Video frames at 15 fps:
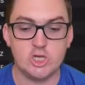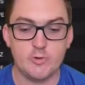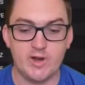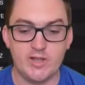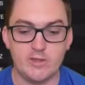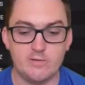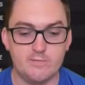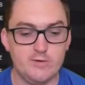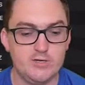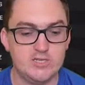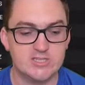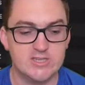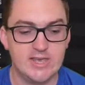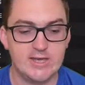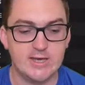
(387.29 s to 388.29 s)
2-1 in the
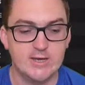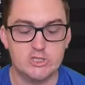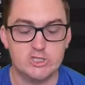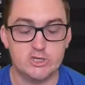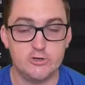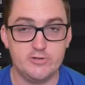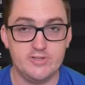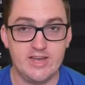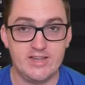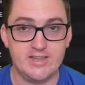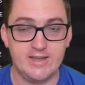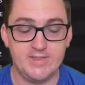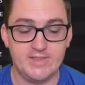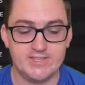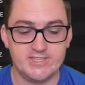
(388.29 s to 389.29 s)
first leg,
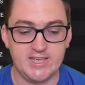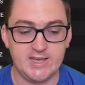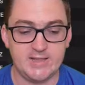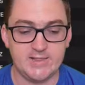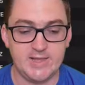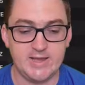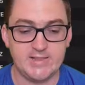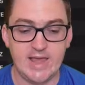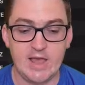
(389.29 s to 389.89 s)
2-0 in the second leg.